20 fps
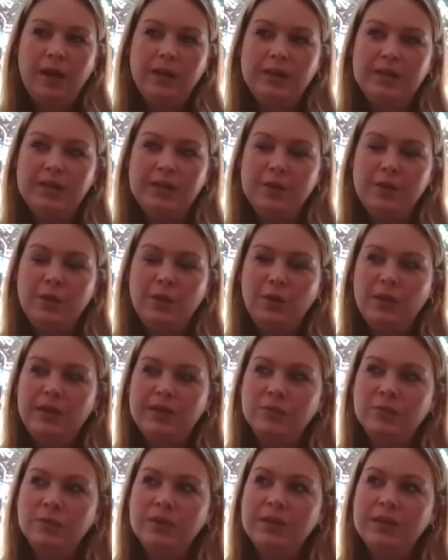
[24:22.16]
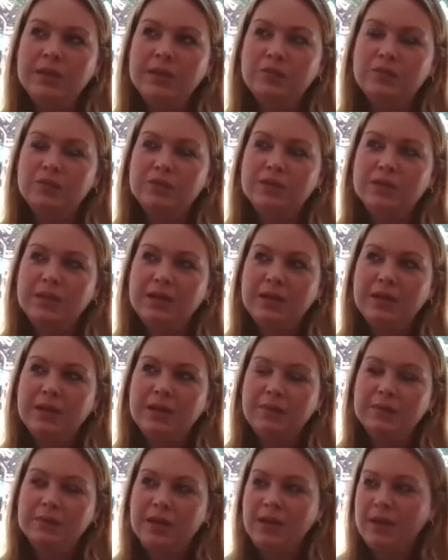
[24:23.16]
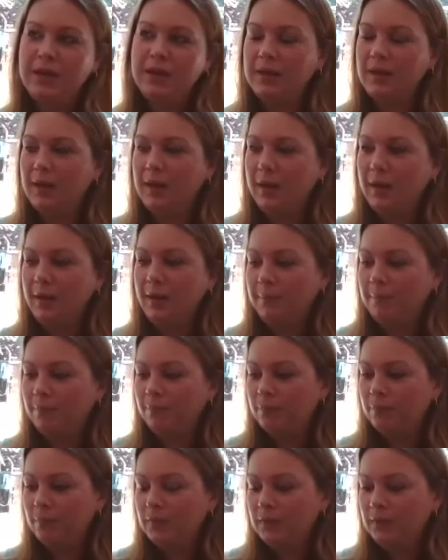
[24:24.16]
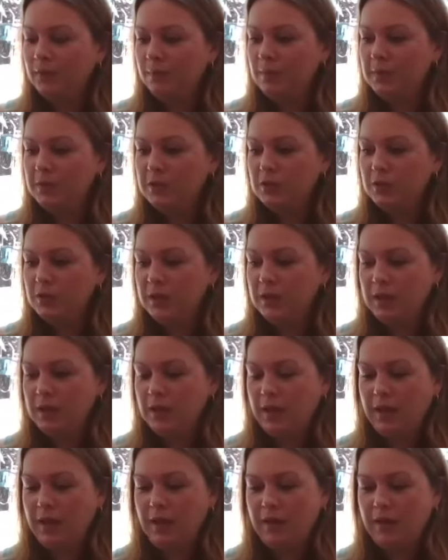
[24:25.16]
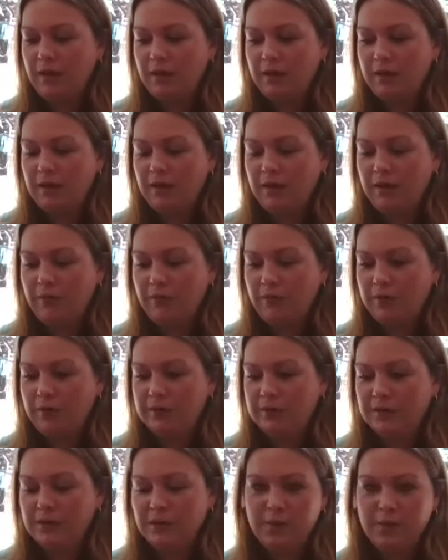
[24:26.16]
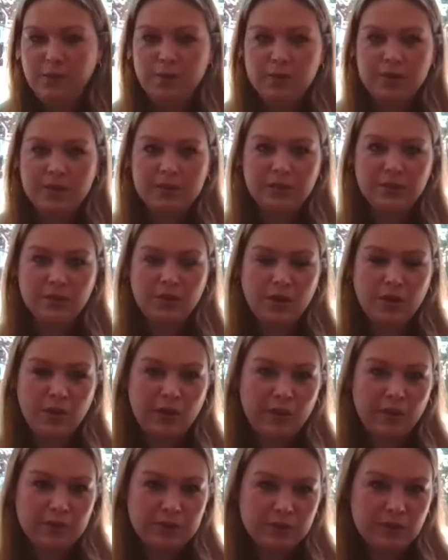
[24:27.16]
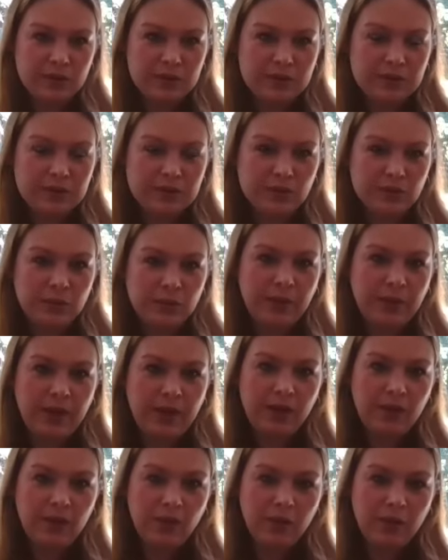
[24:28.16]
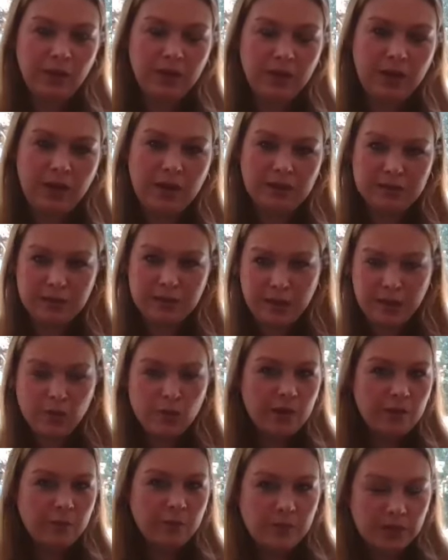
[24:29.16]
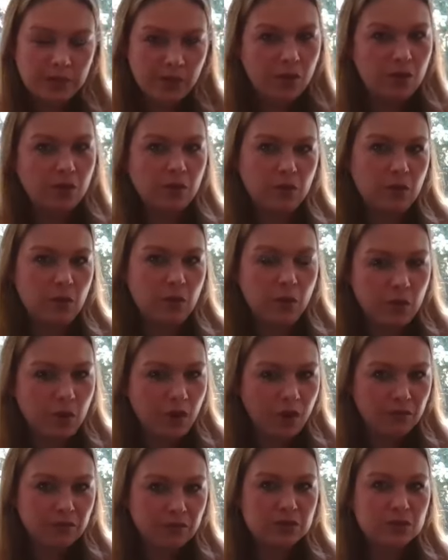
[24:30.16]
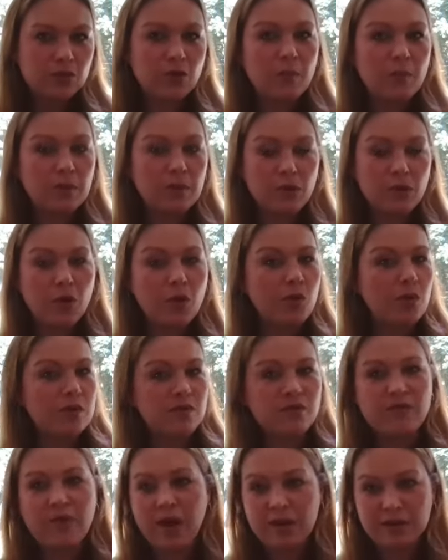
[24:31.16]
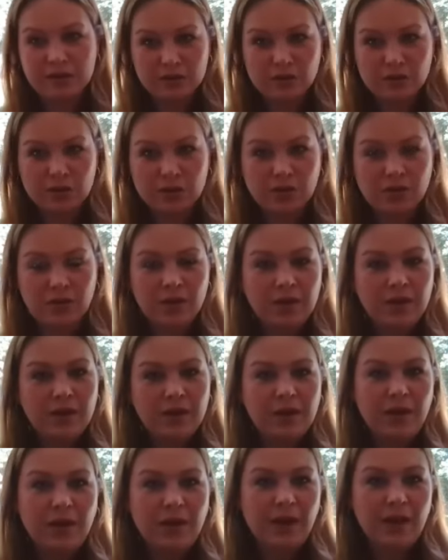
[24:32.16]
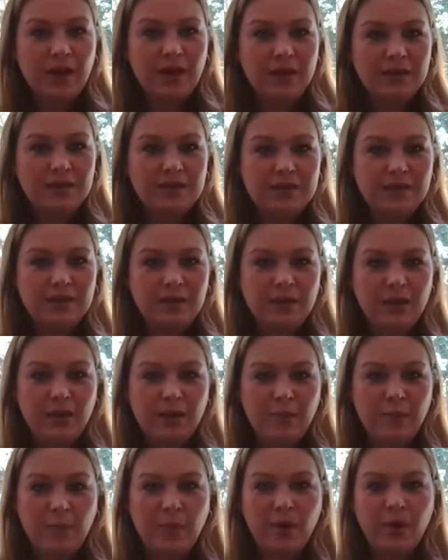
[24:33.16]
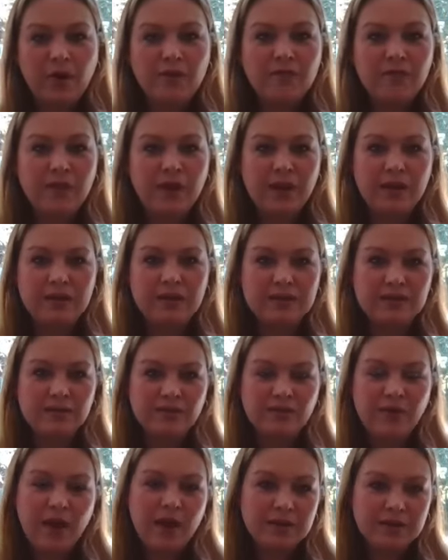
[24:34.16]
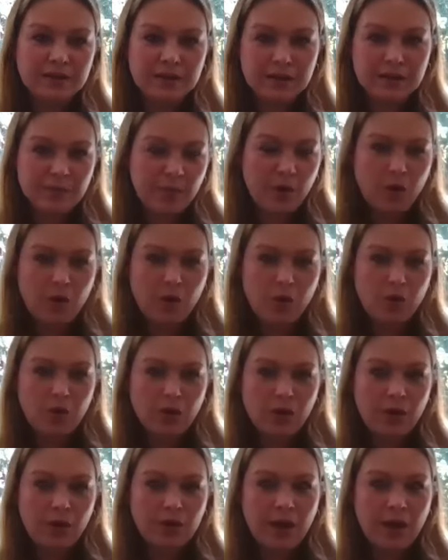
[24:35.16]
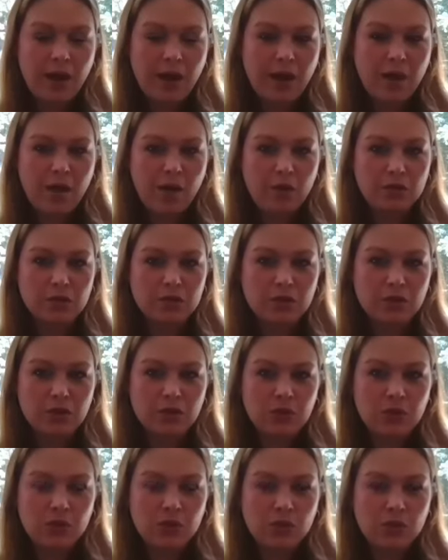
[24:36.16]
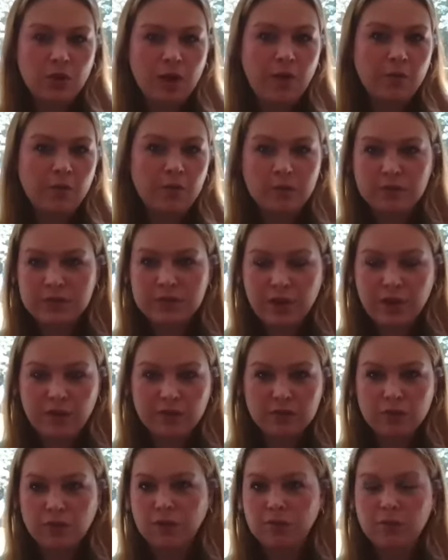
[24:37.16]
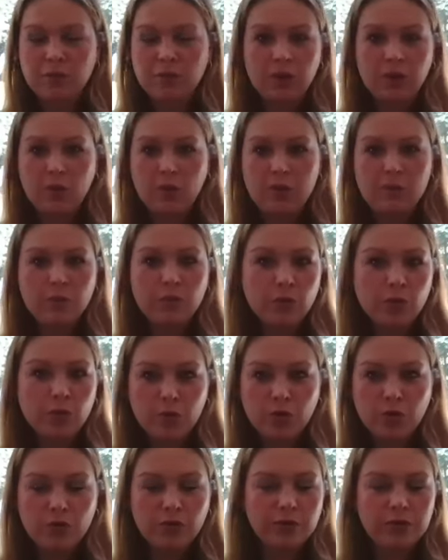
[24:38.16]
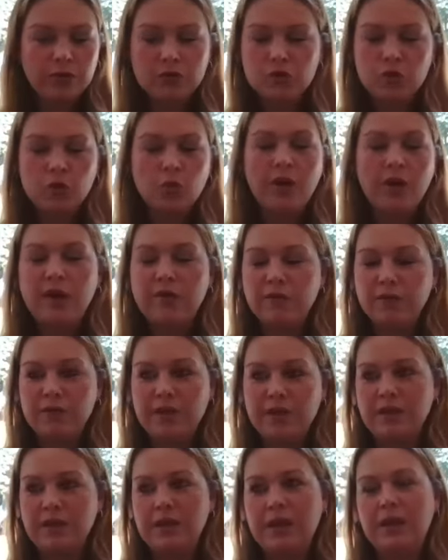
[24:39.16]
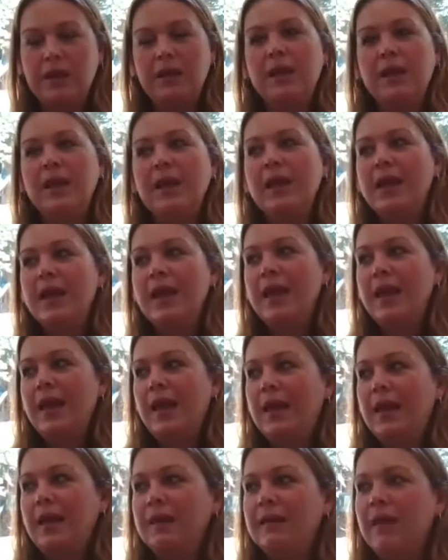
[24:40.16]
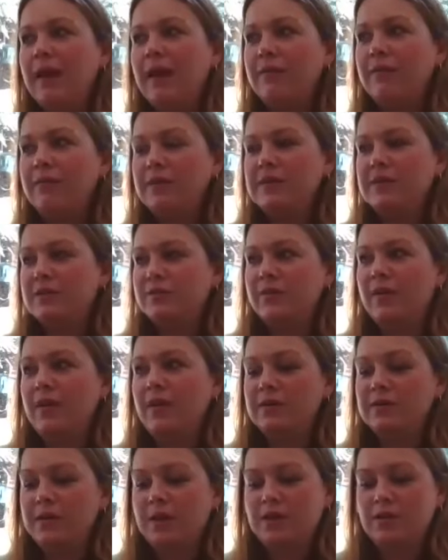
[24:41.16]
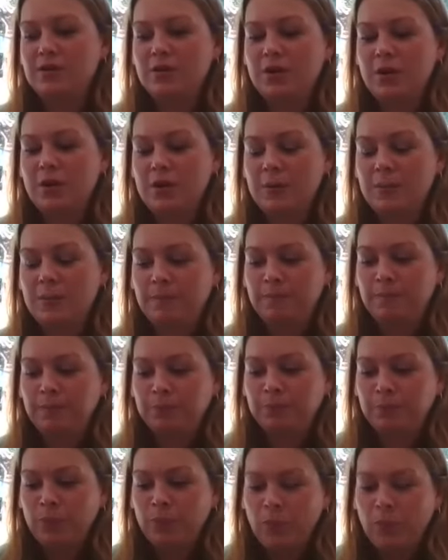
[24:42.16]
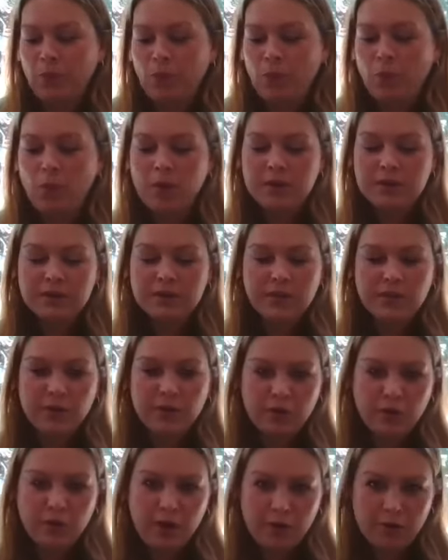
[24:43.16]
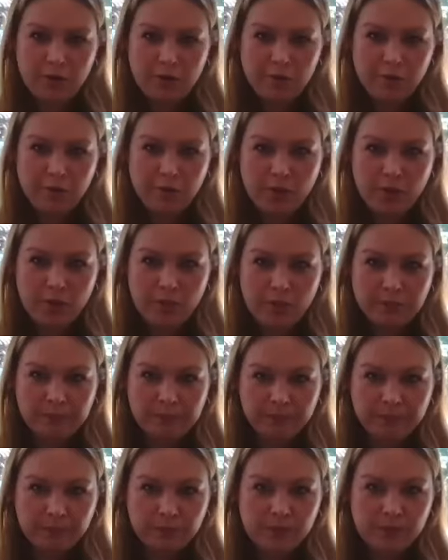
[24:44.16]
I think, you know, it's really interesting. I was at um, Michigan had a conference a couple weeks ago, and I was listening to a panel, and a guy said, I don't like being called a loan officer, I'm a loan advisor. And um, part of that is advising the borrower on how to help themselves or, you know, improve or do whatever they need. And a lot of this falls under what's on the credit report,